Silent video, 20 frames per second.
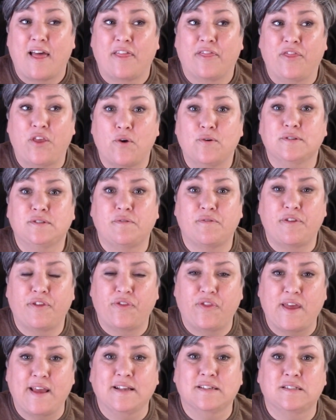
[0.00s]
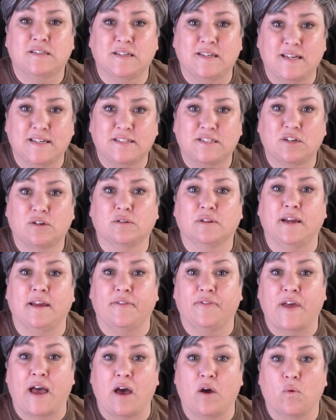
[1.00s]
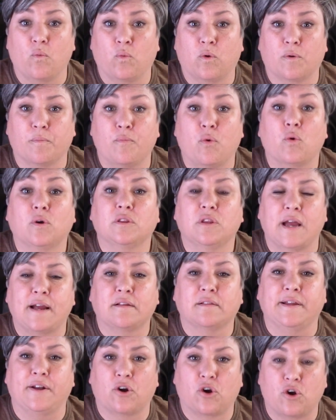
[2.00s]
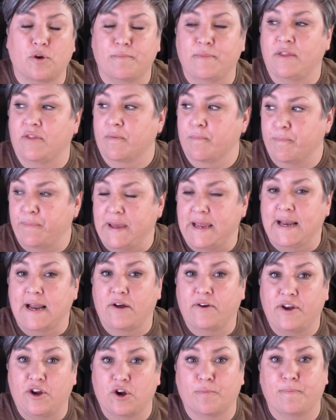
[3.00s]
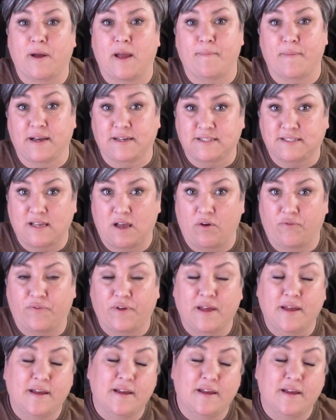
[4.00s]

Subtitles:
Those are the things statistically that were more likely to hurt me than being out here by myself.